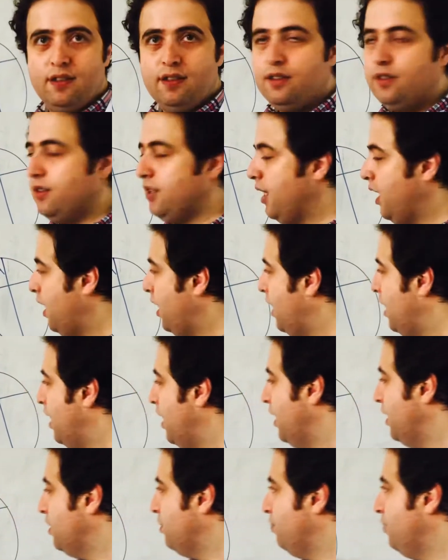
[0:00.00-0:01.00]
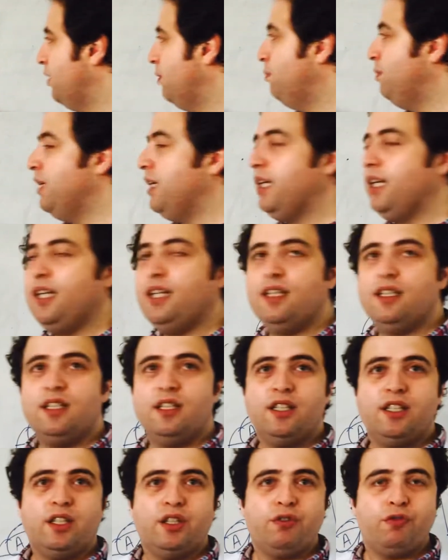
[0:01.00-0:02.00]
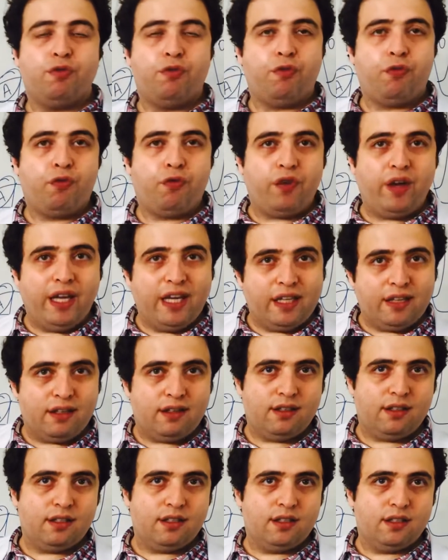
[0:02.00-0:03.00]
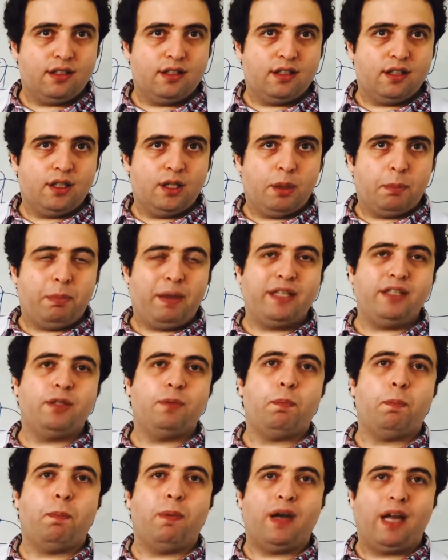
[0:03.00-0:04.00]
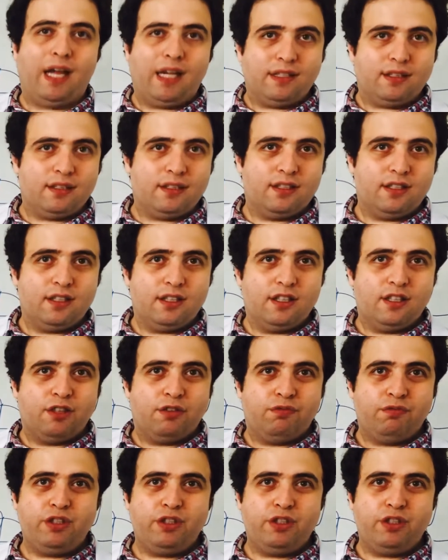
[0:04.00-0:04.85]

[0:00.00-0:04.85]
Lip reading: The heart will be filled by the blood, which